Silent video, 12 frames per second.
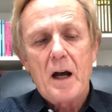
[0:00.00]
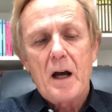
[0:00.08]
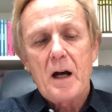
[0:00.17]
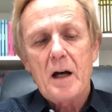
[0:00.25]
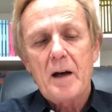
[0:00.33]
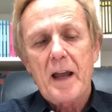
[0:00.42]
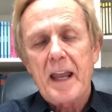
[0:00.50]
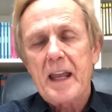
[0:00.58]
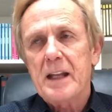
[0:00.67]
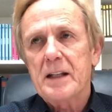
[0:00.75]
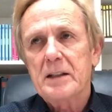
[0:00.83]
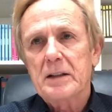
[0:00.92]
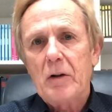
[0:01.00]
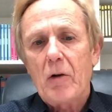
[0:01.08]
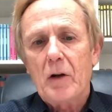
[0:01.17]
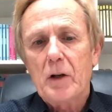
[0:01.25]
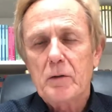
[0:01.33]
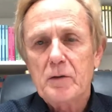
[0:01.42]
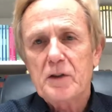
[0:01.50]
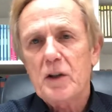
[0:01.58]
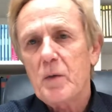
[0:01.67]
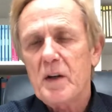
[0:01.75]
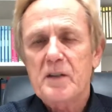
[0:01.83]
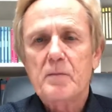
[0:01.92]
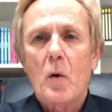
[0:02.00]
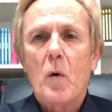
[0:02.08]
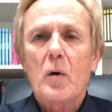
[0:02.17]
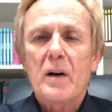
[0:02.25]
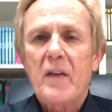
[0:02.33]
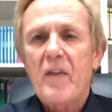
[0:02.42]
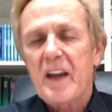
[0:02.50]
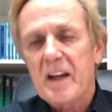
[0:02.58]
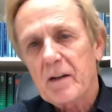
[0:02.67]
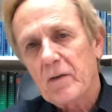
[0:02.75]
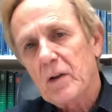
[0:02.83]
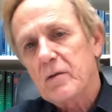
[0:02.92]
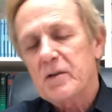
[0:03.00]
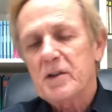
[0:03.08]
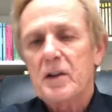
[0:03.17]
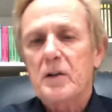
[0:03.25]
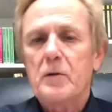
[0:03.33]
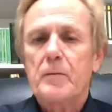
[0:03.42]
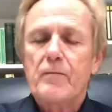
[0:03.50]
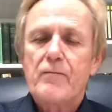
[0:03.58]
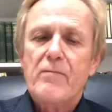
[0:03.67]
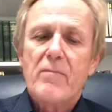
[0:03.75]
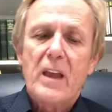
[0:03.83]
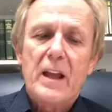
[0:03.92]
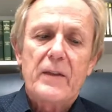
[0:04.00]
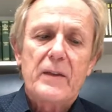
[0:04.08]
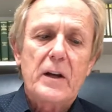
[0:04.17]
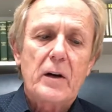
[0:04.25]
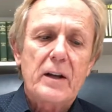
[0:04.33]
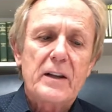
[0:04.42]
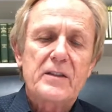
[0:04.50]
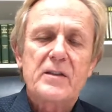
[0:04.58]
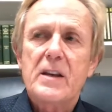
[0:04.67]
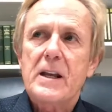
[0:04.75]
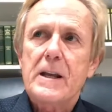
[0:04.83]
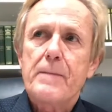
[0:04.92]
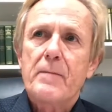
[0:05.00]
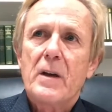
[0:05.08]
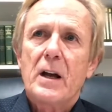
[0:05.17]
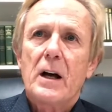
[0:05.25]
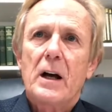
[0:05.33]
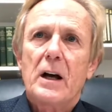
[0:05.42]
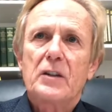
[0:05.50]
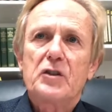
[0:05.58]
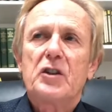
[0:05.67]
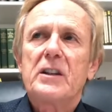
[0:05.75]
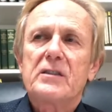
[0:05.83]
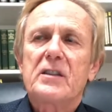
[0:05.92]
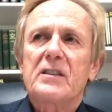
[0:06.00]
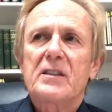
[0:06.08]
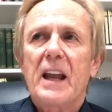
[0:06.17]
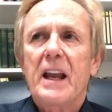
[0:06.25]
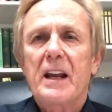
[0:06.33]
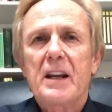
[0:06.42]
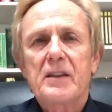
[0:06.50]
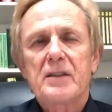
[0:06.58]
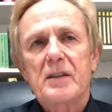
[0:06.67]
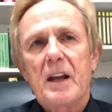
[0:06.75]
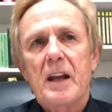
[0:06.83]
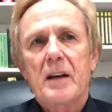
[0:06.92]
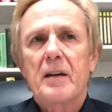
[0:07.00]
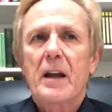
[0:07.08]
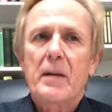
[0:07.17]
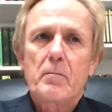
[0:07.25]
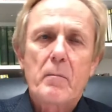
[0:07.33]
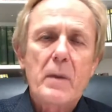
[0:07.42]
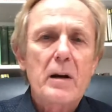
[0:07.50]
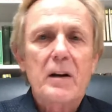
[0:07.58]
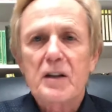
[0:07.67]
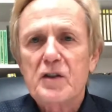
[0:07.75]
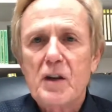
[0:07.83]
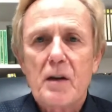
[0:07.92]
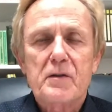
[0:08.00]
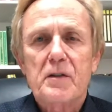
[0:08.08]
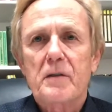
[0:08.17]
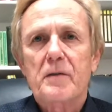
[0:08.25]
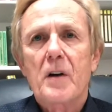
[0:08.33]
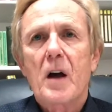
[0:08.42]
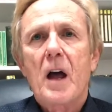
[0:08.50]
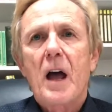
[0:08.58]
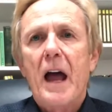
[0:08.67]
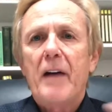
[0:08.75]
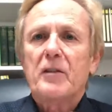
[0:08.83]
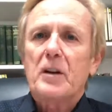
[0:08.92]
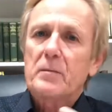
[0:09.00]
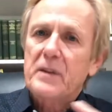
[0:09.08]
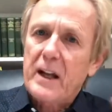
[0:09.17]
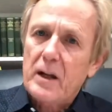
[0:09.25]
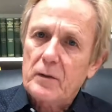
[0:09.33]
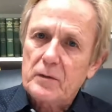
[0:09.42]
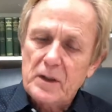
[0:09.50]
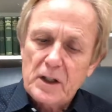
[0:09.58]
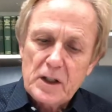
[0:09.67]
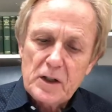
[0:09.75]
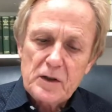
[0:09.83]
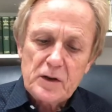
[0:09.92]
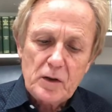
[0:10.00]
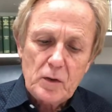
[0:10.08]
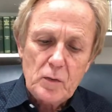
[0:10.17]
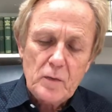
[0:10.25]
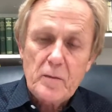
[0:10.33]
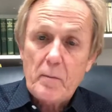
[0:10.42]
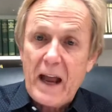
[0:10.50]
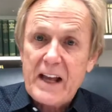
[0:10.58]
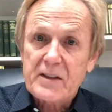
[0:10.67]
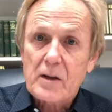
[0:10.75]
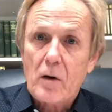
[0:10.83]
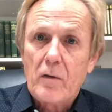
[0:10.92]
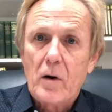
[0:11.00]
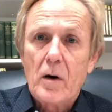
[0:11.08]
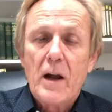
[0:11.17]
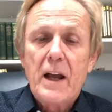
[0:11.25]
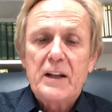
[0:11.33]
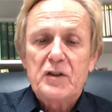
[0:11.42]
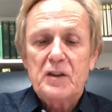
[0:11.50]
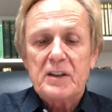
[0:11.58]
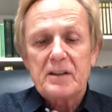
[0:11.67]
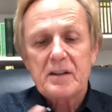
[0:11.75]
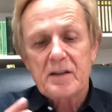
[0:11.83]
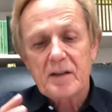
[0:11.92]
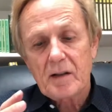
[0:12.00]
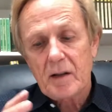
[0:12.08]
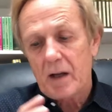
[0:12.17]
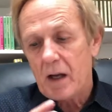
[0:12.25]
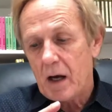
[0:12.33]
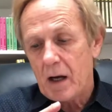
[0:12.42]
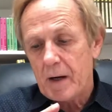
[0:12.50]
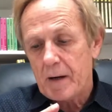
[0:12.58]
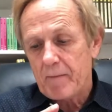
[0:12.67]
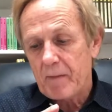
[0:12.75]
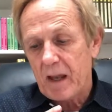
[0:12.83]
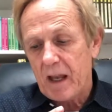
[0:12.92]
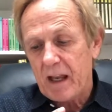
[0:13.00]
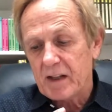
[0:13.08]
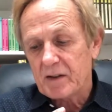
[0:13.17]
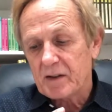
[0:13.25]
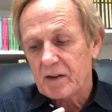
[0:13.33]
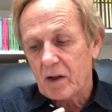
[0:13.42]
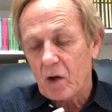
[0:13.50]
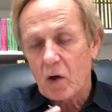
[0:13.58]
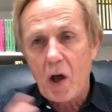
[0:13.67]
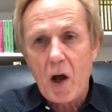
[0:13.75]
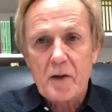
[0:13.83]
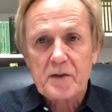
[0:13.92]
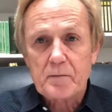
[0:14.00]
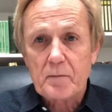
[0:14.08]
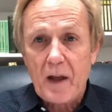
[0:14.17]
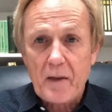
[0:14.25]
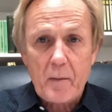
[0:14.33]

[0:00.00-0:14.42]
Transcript: uh, in Luke 2. He's born at the end of Luke 2. There is the uh, Jesus and his and, and Mary and Joseph have come down to Passover. Jesus um, is lost by the